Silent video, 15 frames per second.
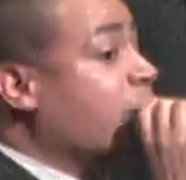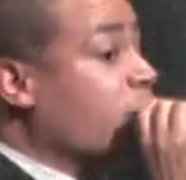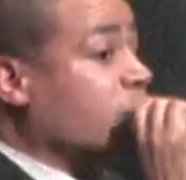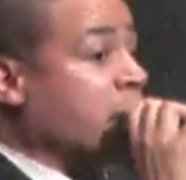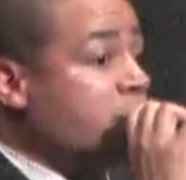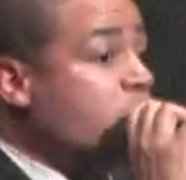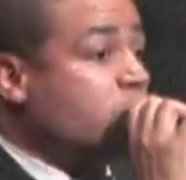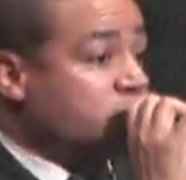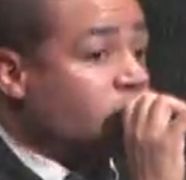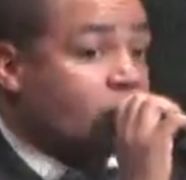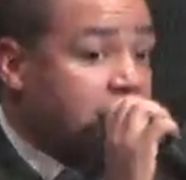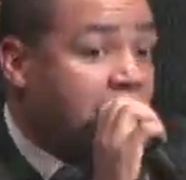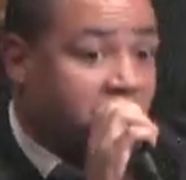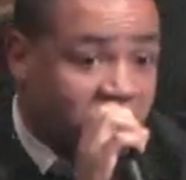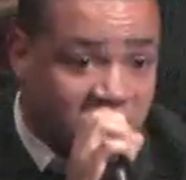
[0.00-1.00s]
to move to
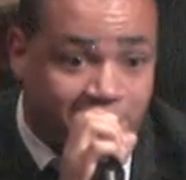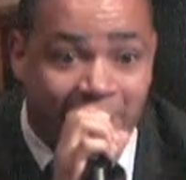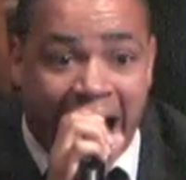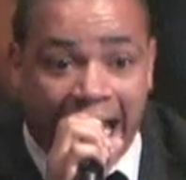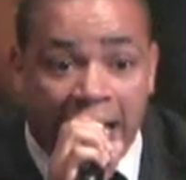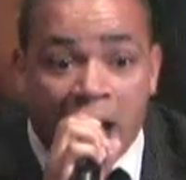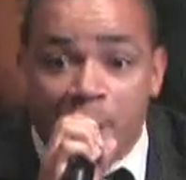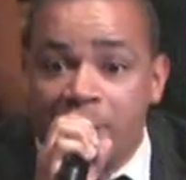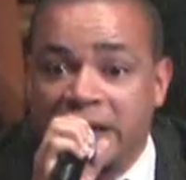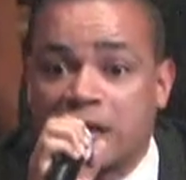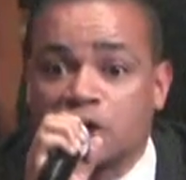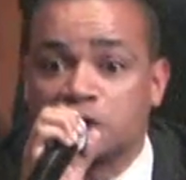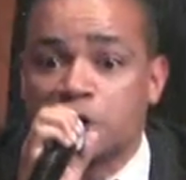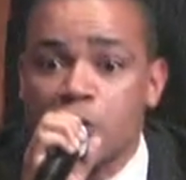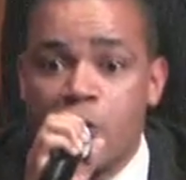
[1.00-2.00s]
another spot because
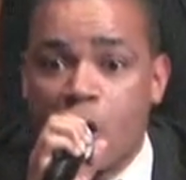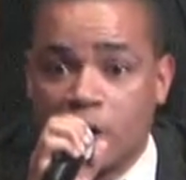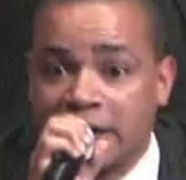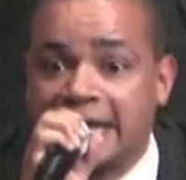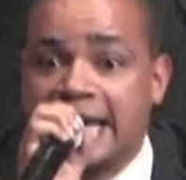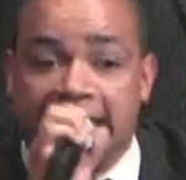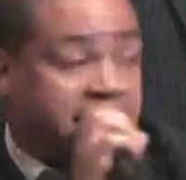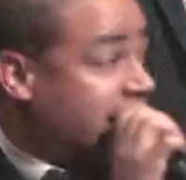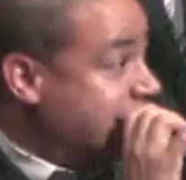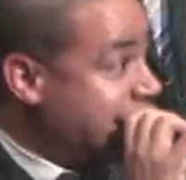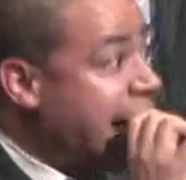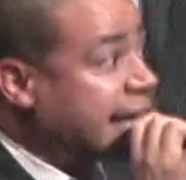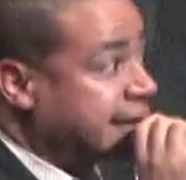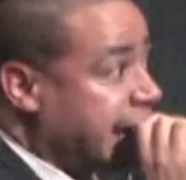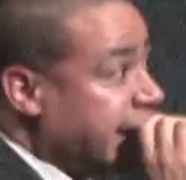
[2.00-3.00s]
you want to get
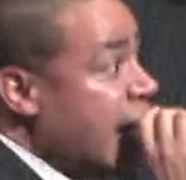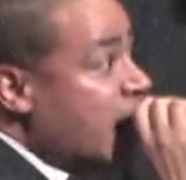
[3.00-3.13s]
connected